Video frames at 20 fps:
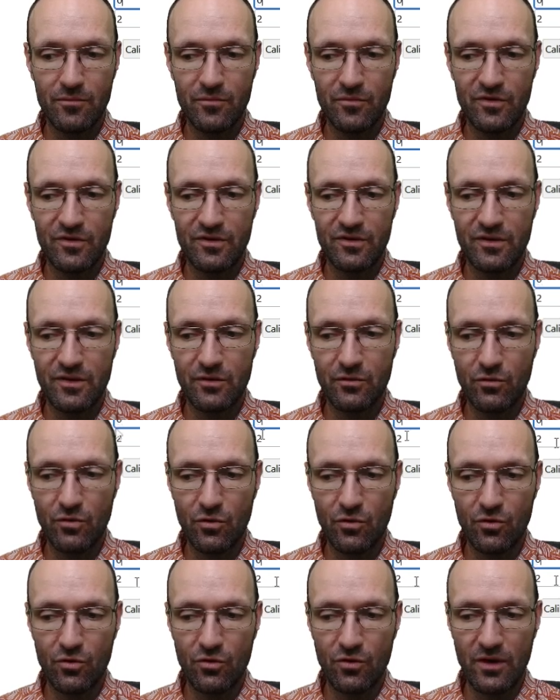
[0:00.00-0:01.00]

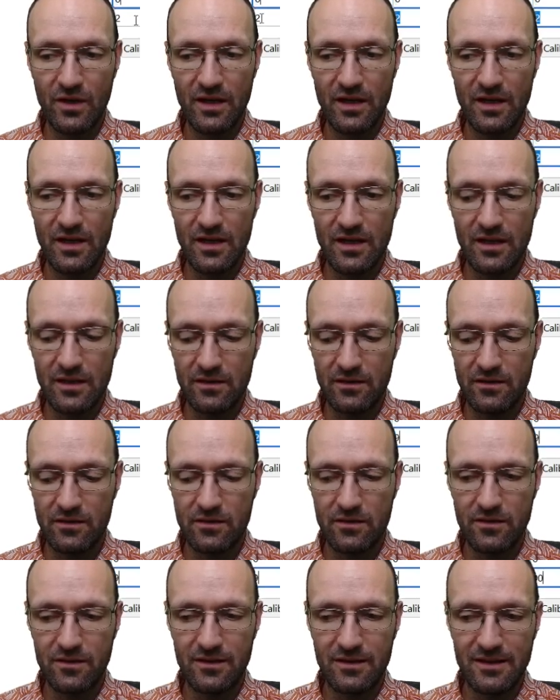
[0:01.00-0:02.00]
0 and
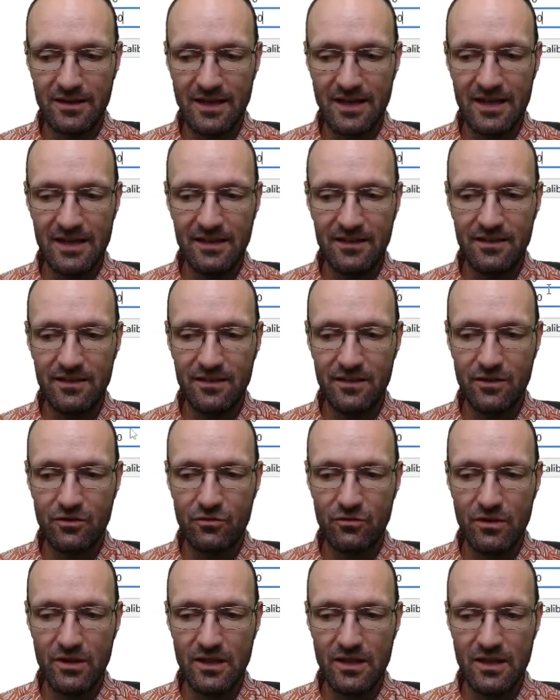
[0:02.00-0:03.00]
90
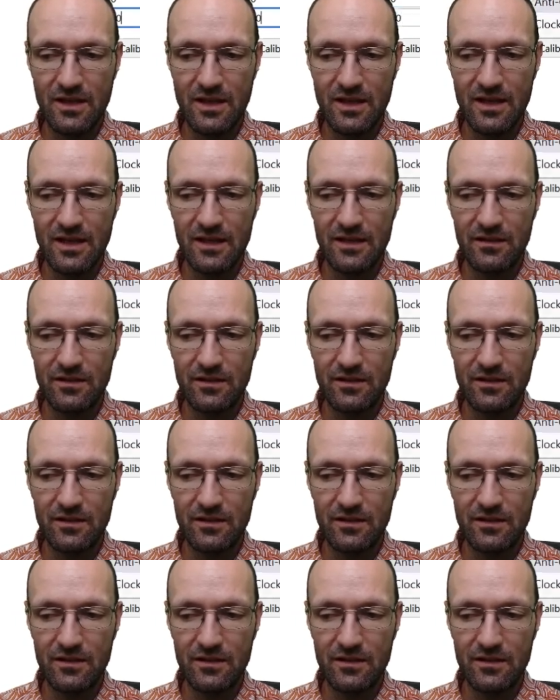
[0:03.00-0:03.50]
degree, and